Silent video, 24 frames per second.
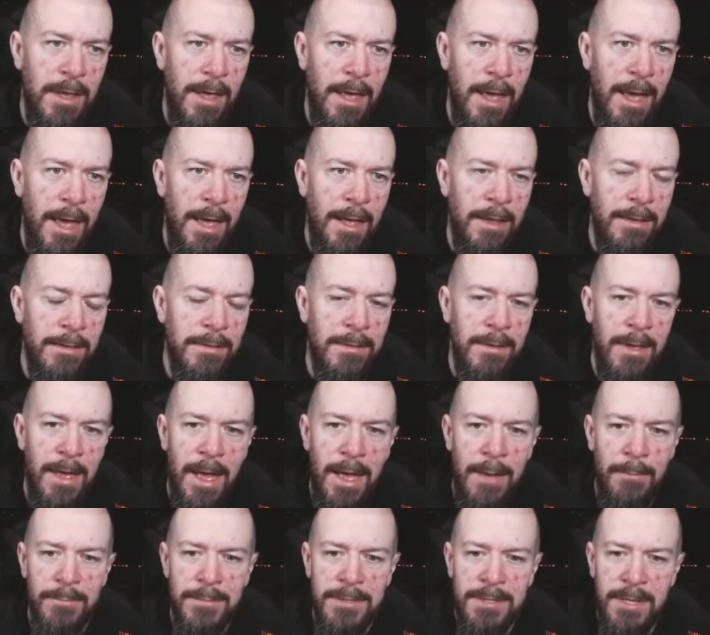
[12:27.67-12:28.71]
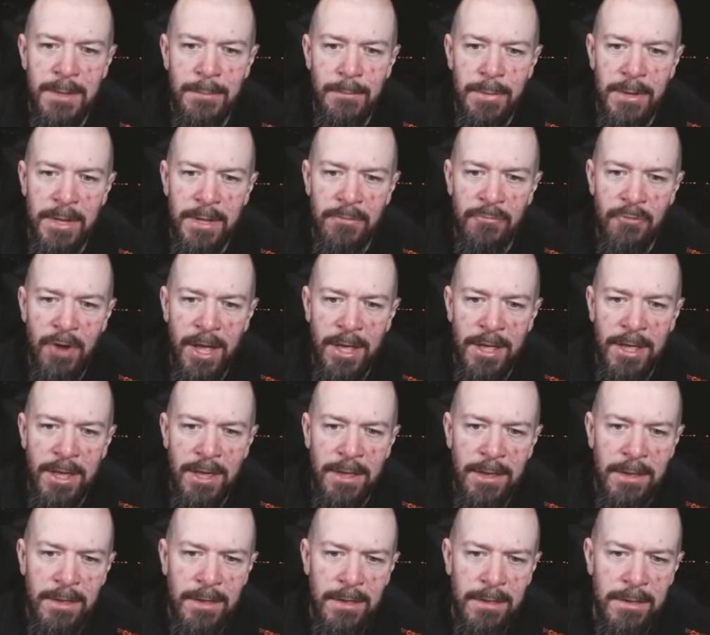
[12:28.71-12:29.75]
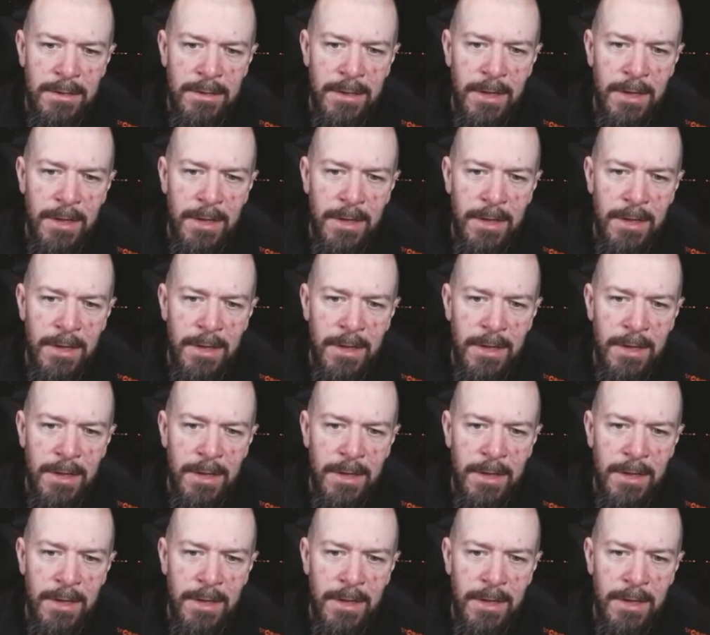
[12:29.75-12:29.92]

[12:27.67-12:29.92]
and I'm simply dragging